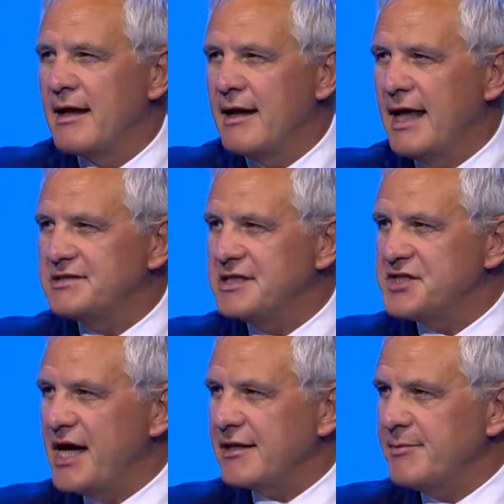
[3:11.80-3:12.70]
Ladies and
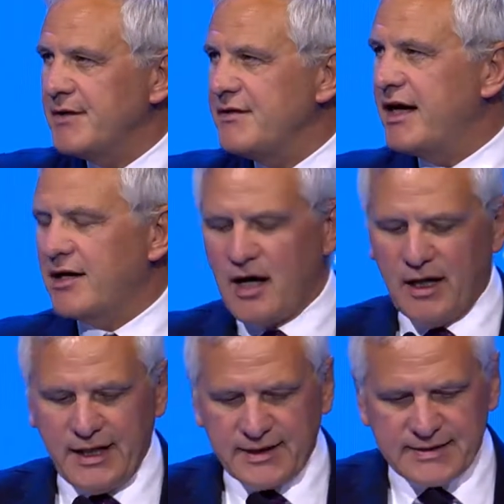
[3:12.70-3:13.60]
gentlemen, dear
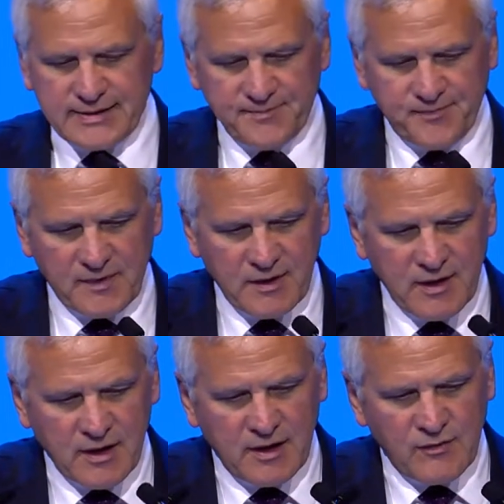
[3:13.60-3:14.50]
colleagues,
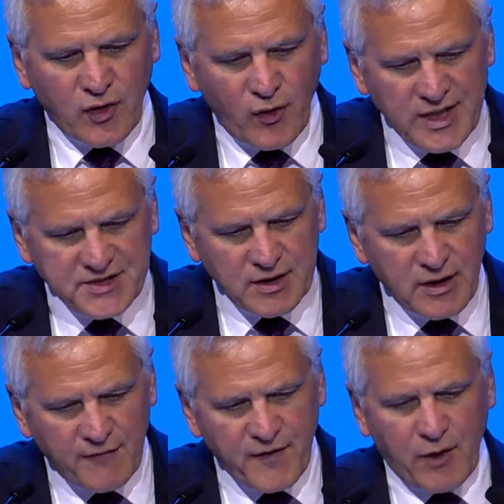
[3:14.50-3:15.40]
the cohesion
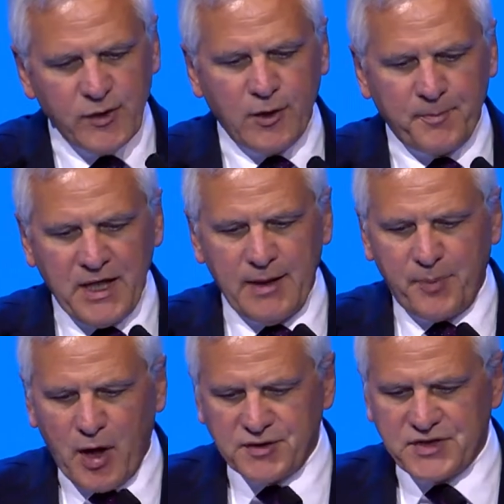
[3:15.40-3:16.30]
of our European
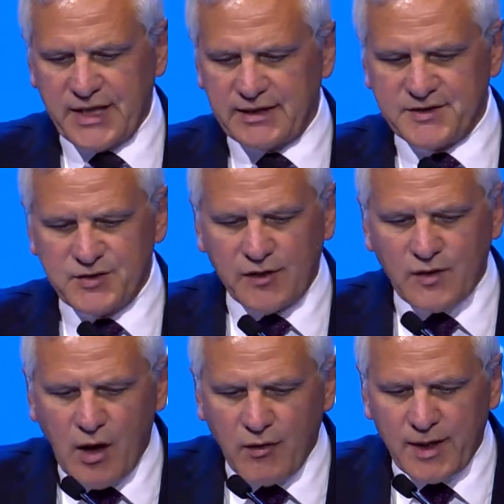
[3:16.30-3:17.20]
project is not
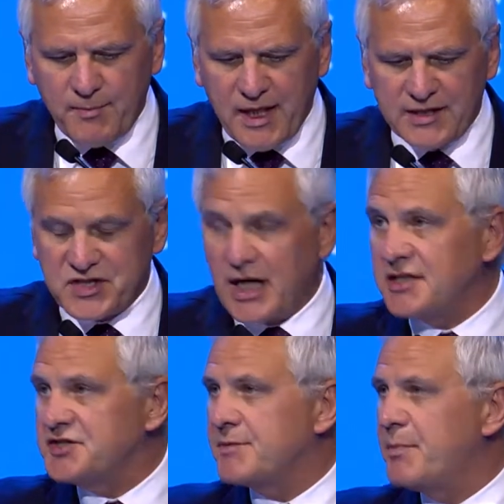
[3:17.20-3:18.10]
only being
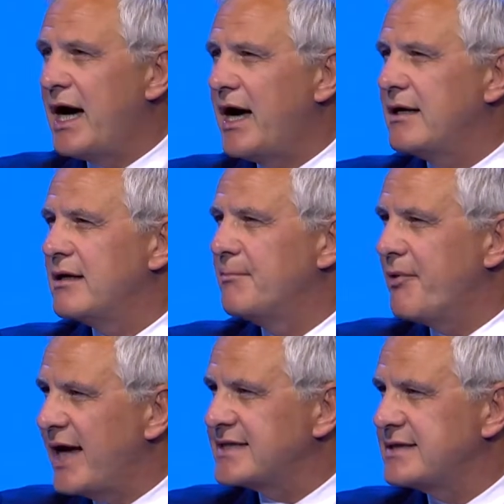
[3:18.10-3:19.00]
challenged by
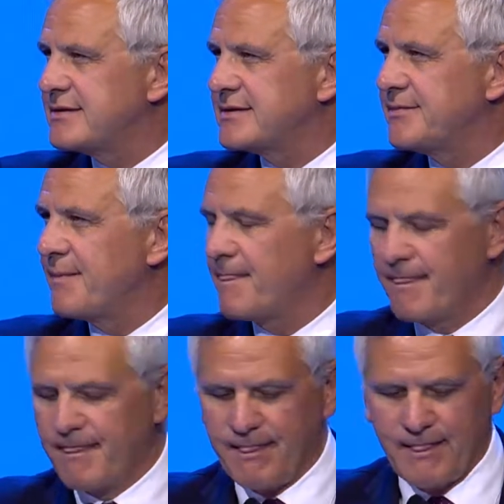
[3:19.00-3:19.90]
Brexit.
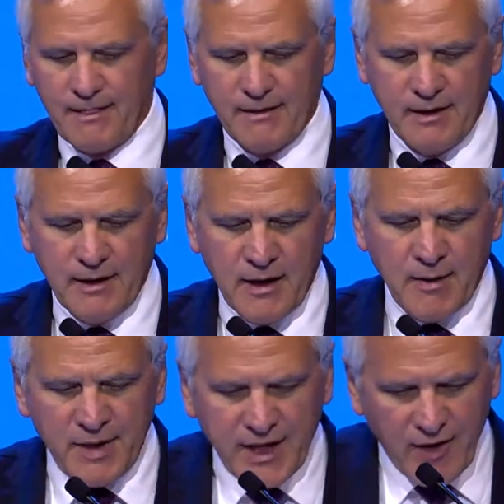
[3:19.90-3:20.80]

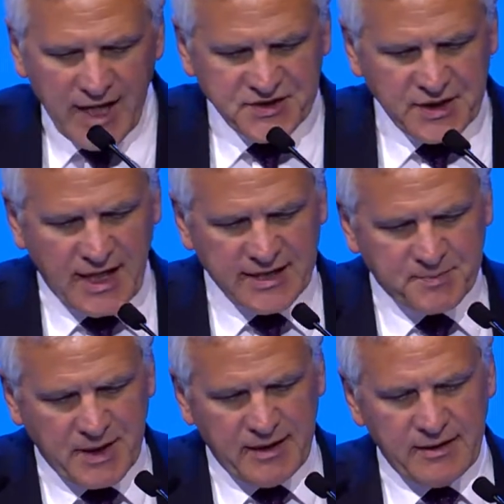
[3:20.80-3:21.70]
Migration has
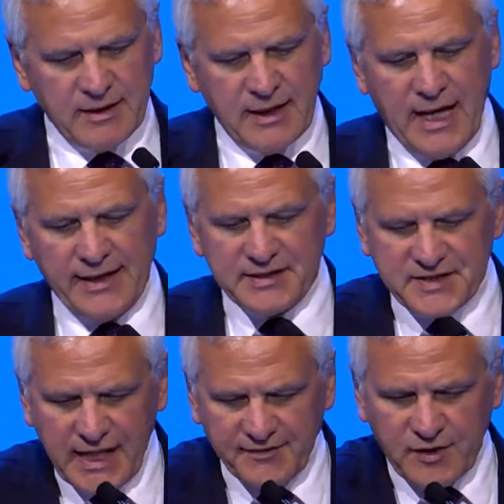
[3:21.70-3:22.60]
been at the
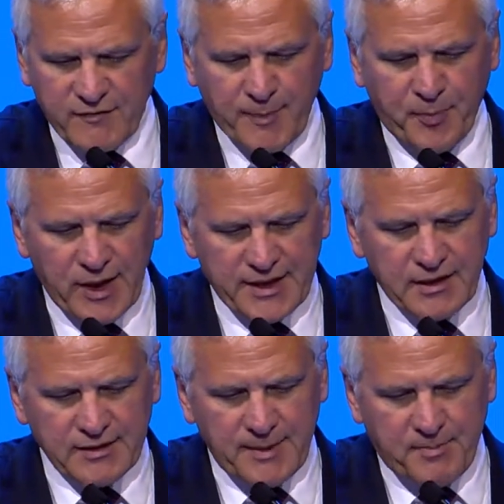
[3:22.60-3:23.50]
center of the
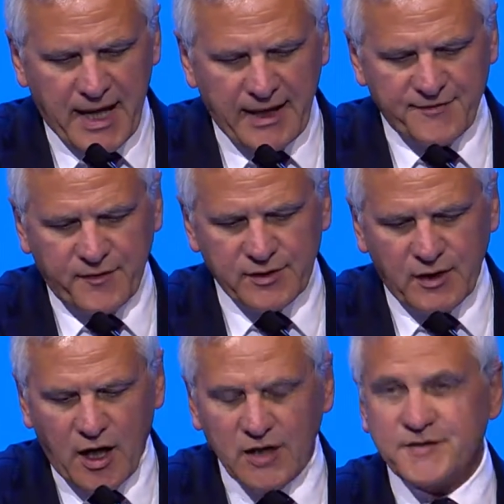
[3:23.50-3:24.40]
political debate for the
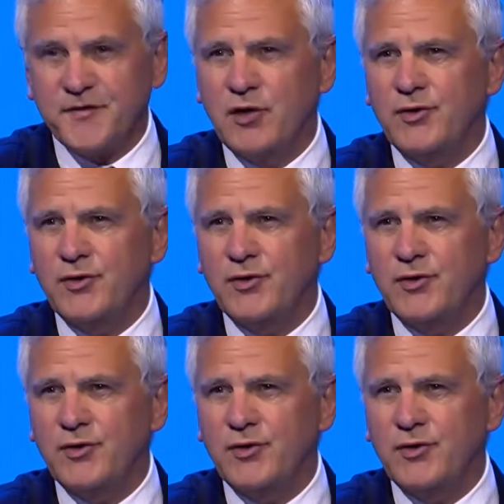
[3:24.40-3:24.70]
last few